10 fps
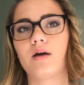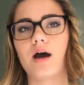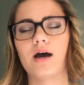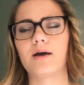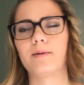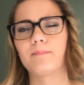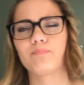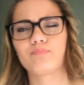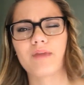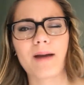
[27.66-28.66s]

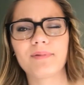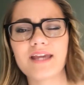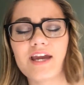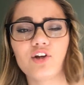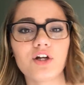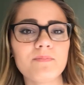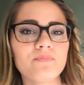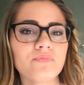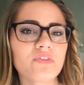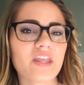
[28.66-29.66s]
applicator,
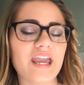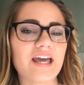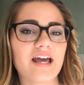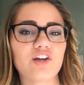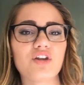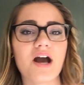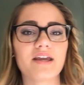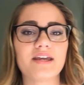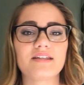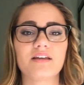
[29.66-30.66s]
and I could not
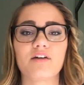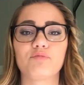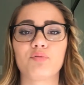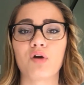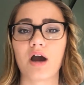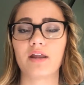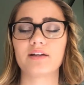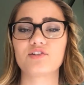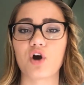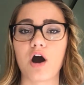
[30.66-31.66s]
get enough
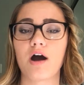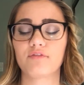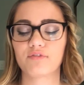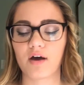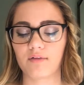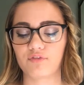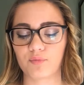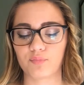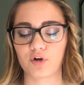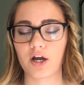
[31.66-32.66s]
product off of the
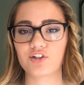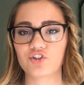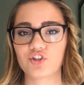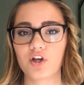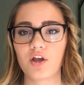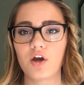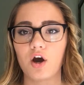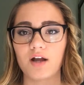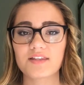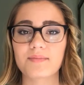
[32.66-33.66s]
brush
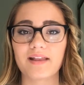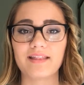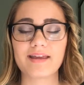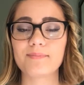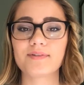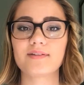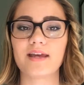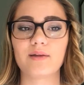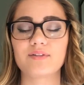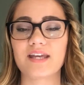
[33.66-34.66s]
onto my lips,
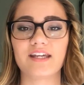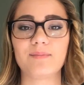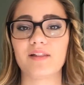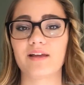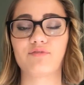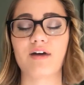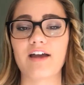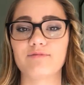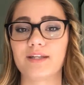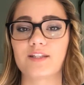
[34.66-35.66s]
and it was taking me like
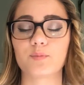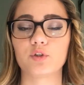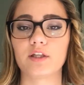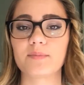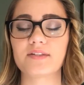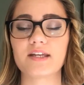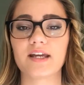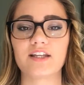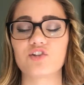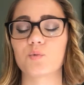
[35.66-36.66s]
5 minutes per
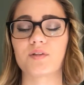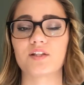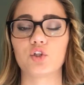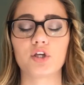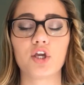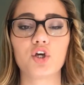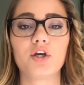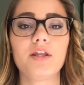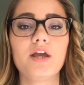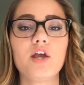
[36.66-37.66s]
lipstick, and it just wasn't looking
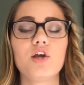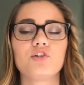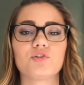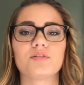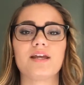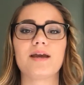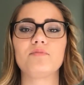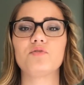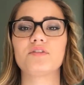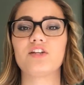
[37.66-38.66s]
good. So today I'm
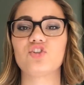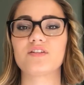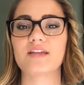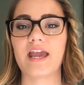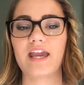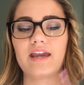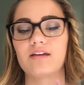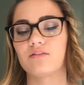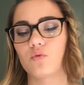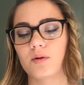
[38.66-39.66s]
using just
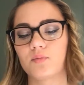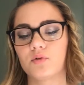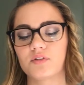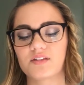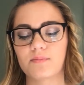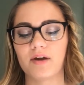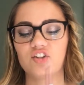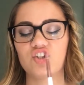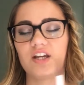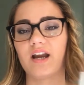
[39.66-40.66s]
a normal
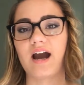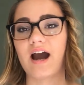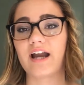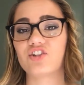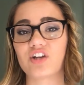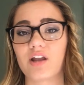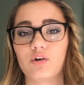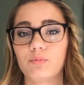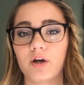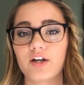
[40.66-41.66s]
smudging
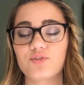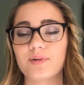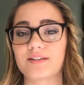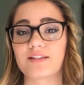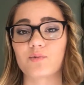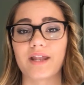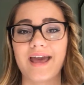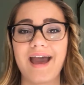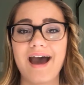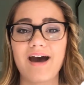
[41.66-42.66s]
eyeshadow brush because that's what I
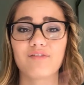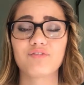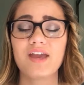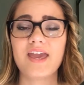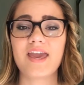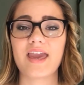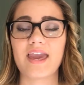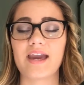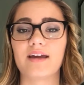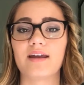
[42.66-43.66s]
have,
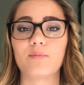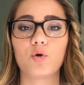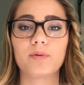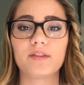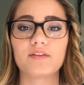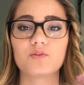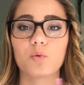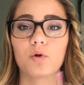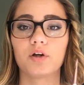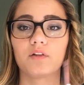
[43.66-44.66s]
and I'm hoping that this will
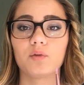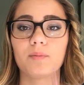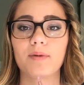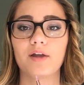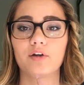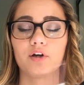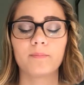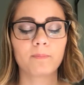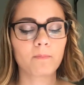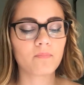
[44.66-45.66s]
work a little bit better.
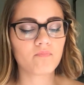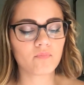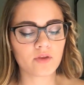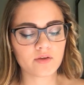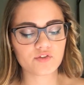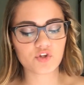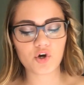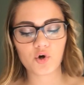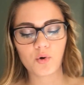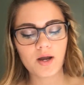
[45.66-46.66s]

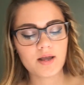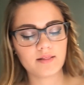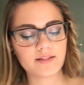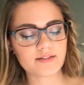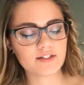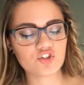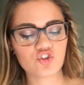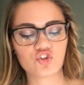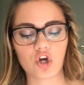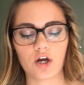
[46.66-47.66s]
So let's get
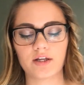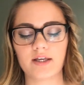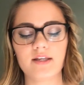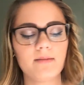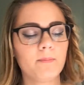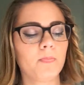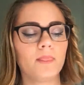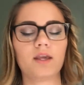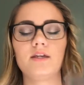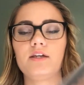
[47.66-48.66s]
started.
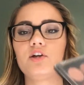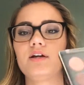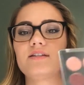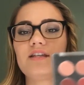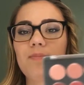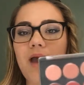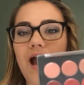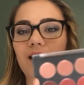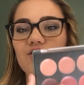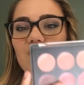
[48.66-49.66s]
Here is the
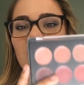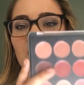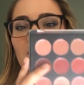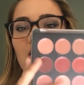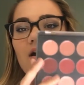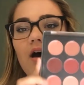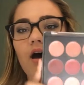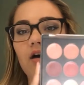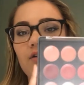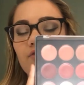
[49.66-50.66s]
packaging
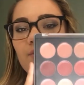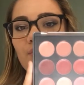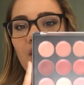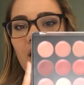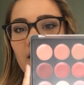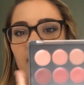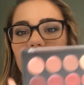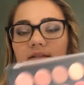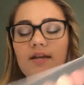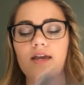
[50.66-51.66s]
of the
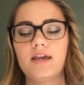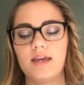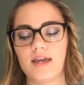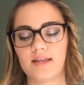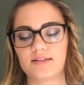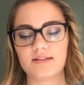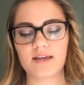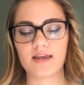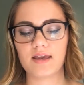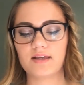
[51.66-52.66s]
product.
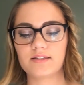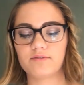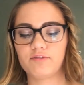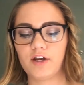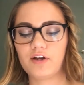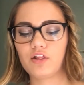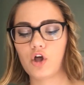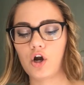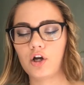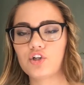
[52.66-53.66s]
It is very
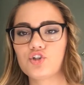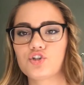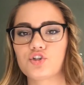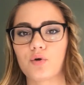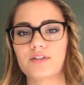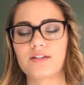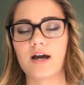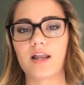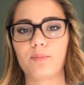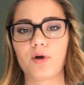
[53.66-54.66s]
large, so it's
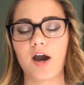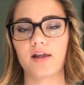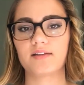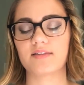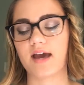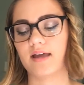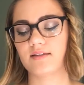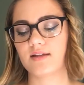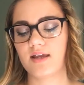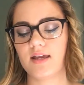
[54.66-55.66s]
not a product
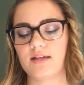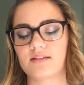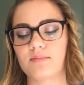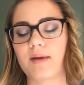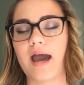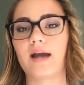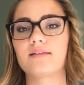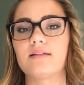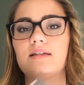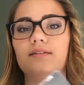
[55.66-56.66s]
that is
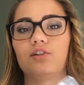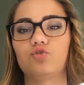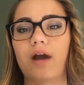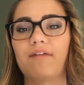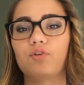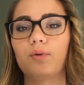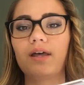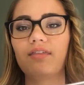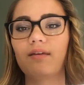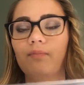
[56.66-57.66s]
compact and easy to travel
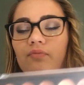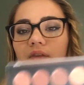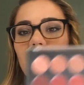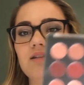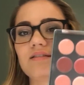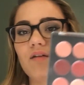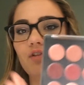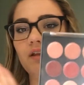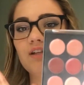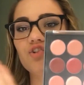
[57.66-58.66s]
with. It's
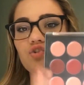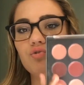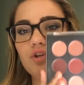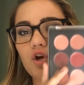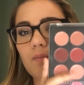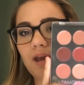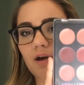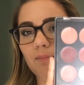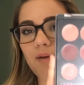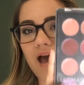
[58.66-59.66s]
definitely a studio
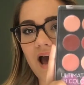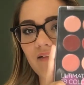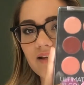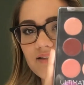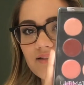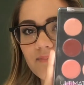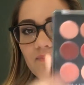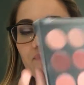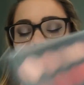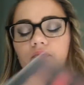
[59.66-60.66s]
makeup palette,
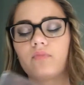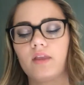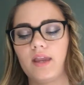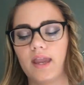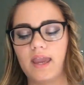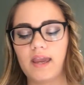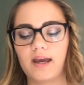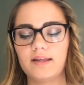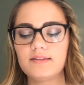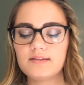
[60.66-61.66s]

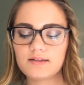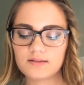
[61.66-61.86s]
and